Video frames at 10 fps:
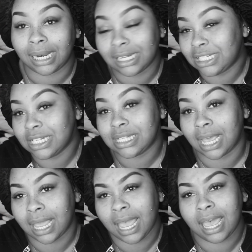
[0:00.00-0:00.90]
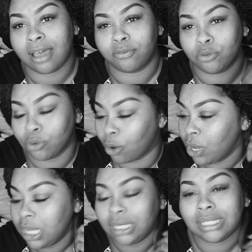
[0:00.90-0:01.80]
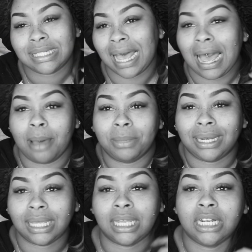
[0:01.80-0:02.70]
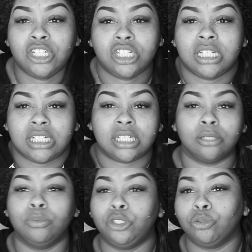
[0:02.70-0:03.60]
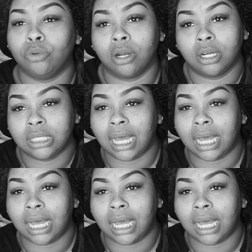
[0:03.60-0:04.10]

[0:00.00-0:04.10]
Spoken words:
And I just ain't have, you know, the time and the energy to deal with you, girl.